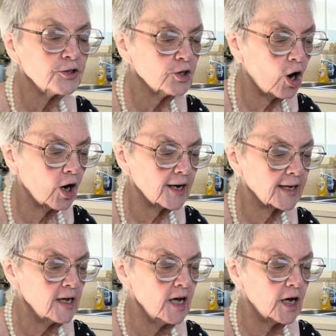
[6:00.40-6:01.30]
and garlic,
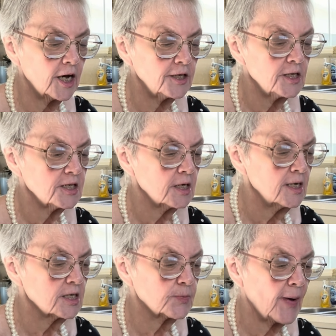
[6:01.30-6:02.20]
onion,
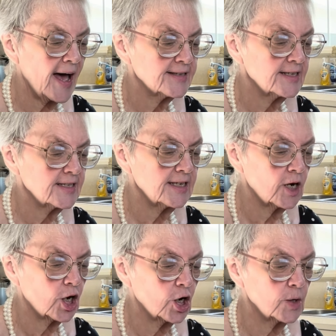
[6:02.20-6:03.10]
spices and
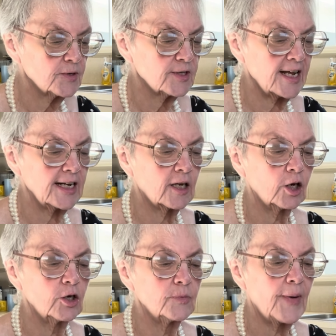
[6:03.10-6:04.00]
herbs that
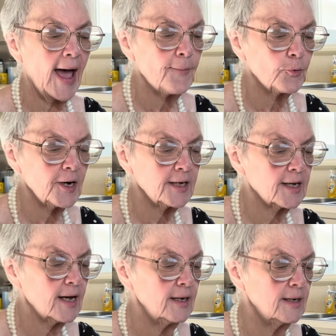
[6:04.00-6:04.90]
include
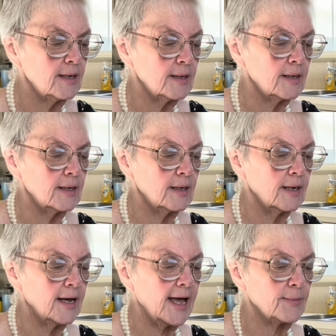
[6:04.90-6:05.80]
paprika
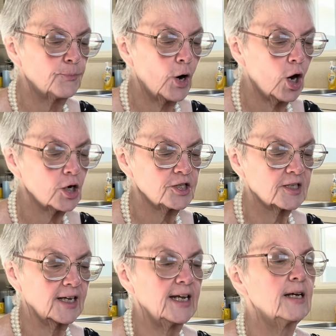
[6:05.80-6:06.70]
and parsley.